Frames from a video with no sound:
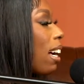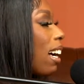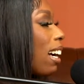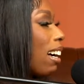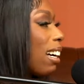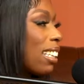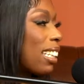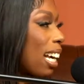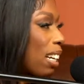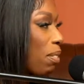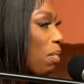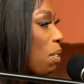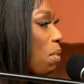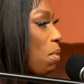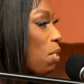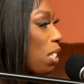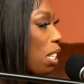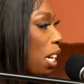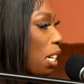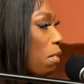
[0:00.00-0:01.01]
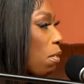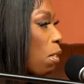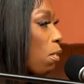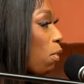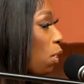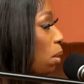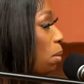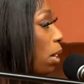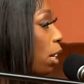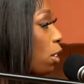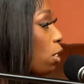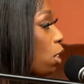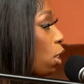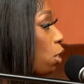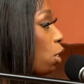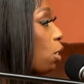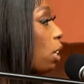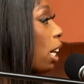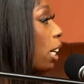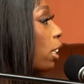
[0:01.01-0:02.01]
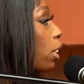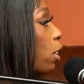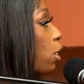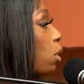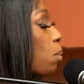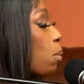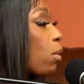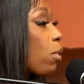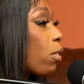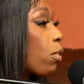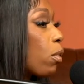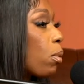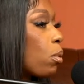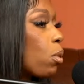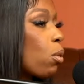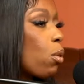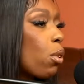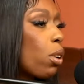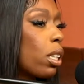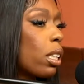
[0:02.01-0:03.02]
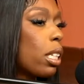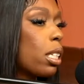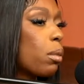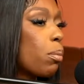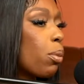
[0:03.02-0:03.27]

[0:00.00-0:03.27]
a lot of people is not even from there, you know, so you got girls moving from New Orleans,